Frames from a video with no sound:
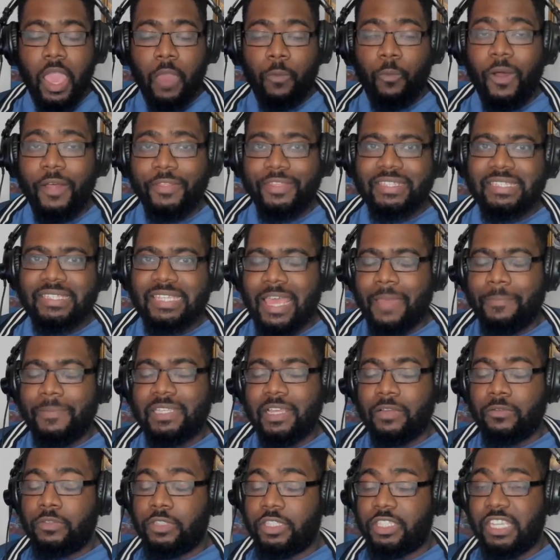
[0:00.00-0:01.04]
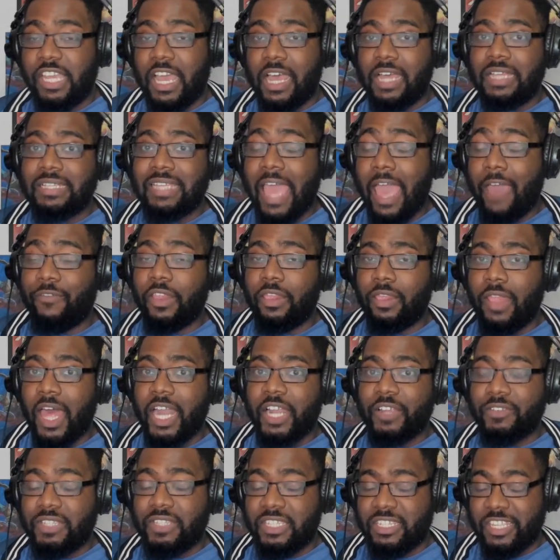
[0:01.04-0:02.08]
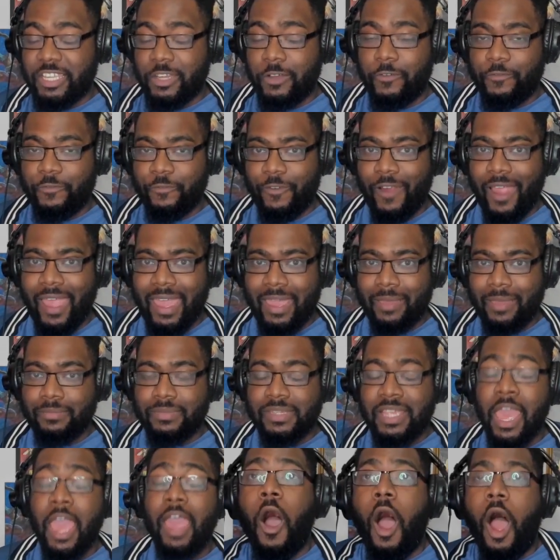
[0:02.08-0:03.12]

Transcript: And while this episode does have a lot of still frames,